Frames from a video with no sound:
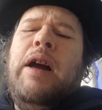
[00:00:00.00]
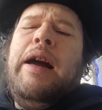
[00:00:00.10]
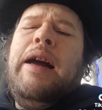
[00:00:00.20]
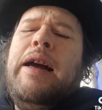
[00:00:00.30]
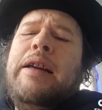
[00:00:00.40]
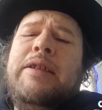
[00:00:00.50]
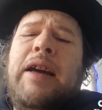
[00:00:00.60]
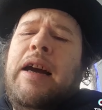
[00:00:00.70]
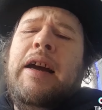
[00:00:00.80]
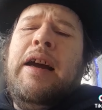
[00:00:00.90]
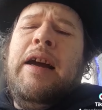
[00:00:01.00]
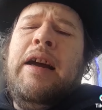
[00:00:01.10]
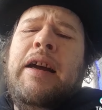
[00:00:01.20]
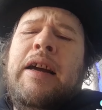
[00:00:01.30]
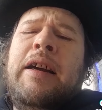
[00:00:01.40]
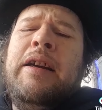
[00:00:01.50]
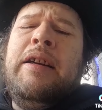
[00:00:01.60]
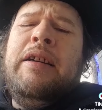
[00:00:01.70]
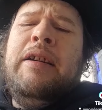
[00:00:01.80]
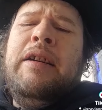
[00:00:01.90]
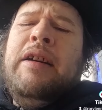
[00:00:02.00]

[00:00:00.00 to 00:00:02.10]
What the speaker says: I die.